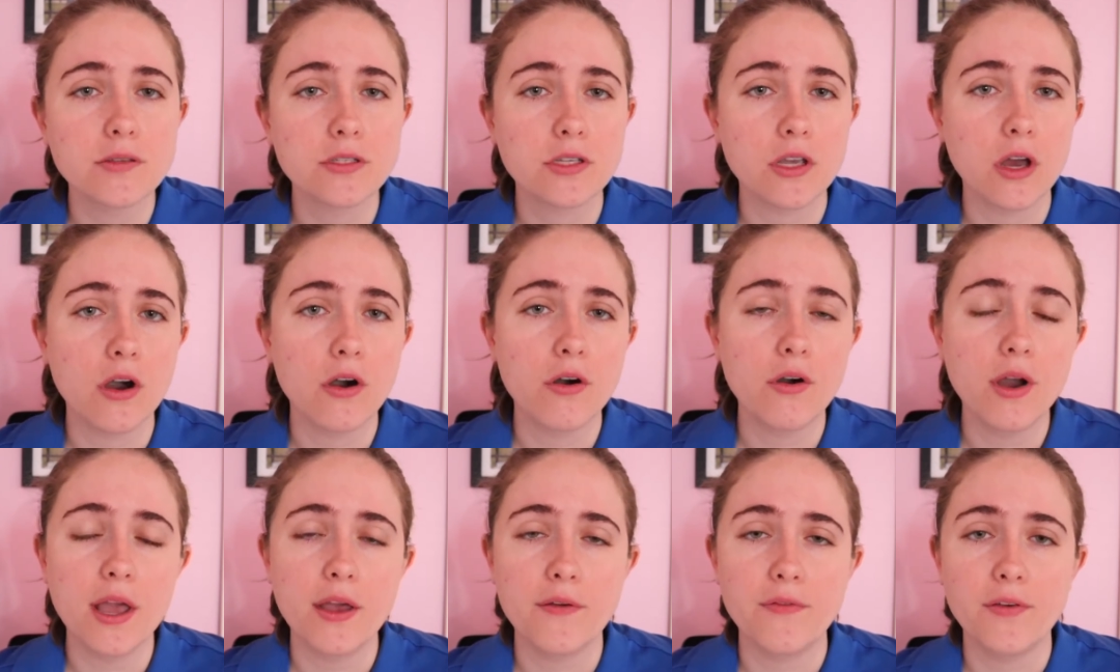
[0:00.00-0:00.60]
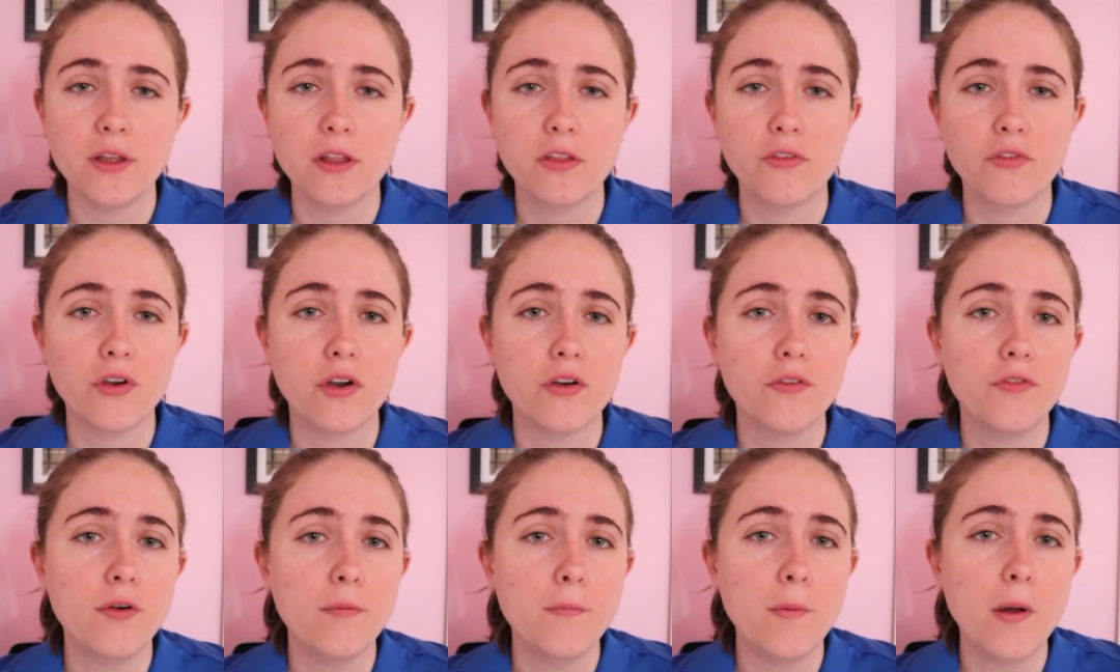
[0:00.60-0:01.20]
So if it's for
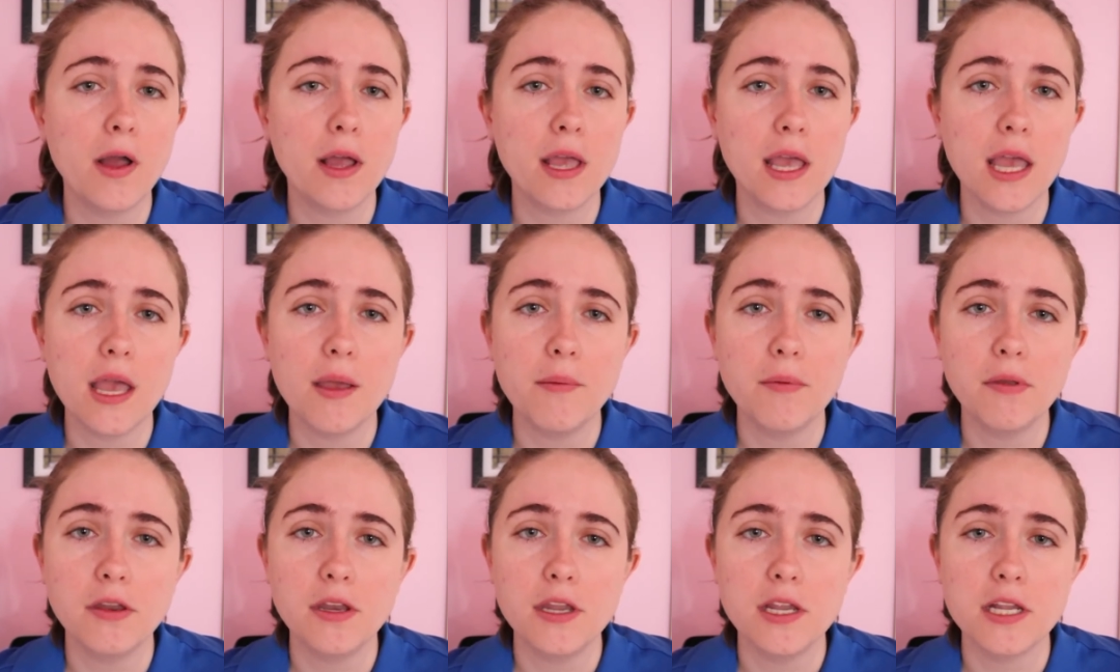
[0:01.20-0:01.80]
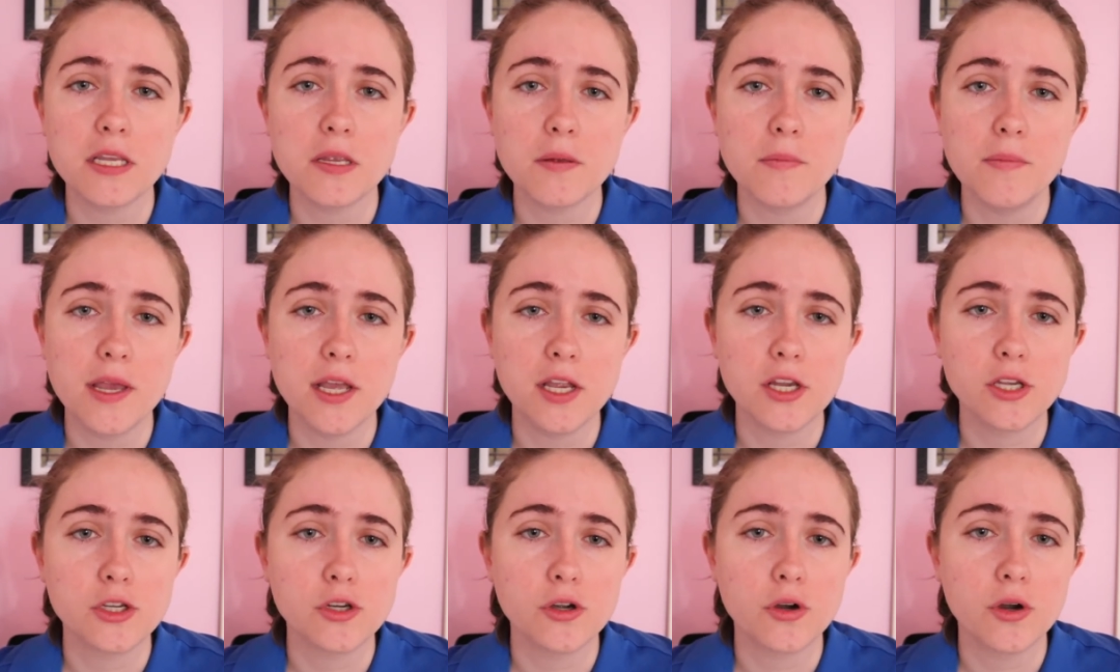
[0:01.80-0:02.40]
a football game, you need to
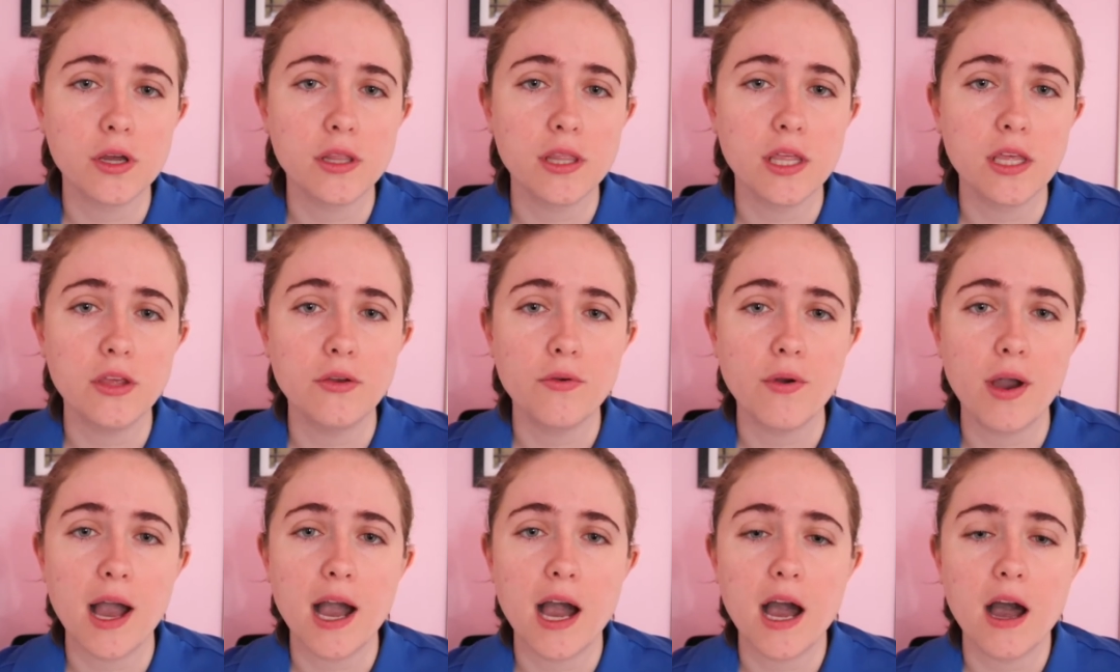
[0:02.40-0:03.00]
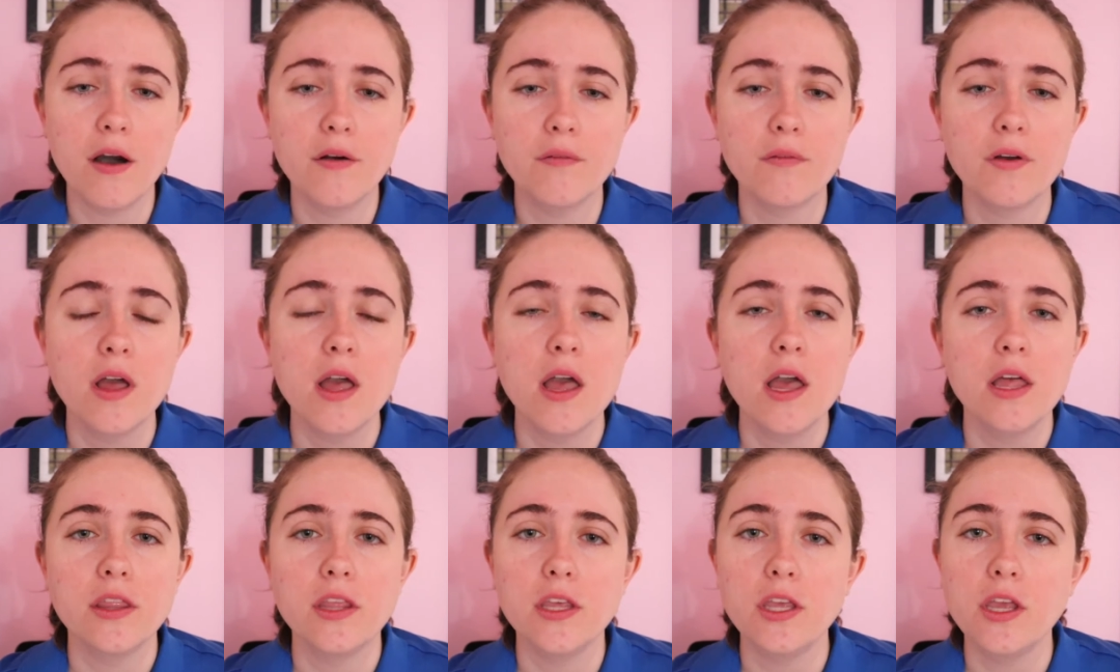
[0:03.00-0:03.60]
make sure that you have
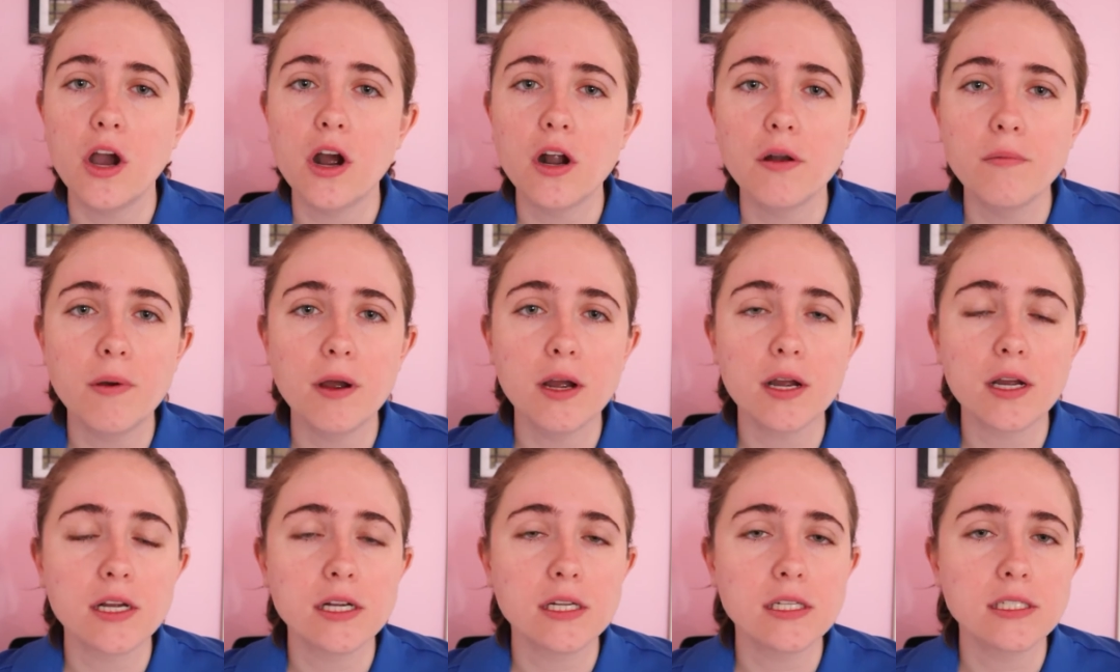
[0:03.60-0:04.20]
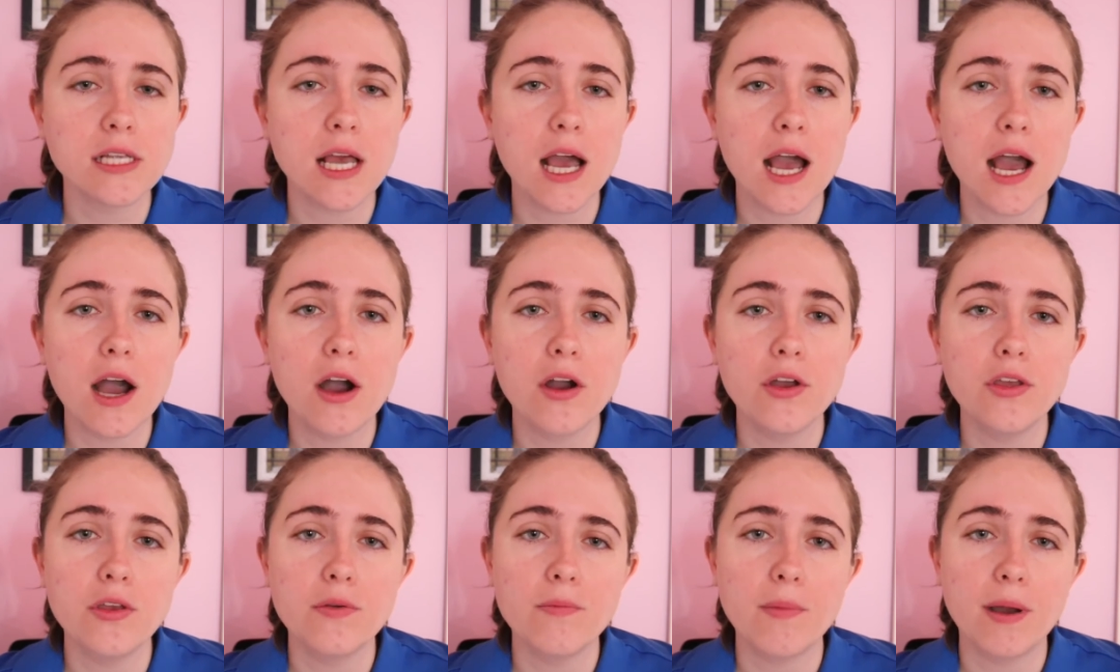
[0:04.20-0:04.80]
the yard markers out.